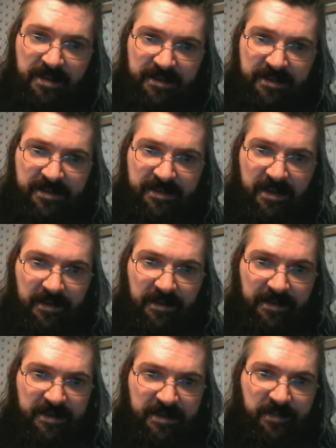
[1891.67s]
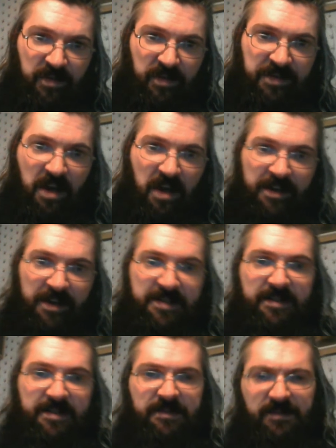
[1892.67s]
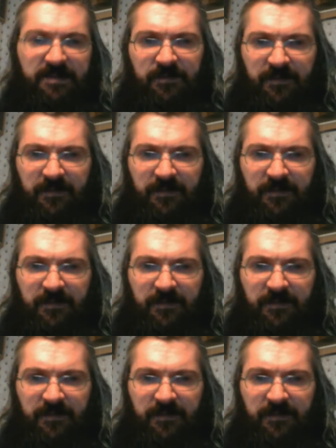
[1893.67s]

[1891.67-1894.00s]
that's built on it. And so,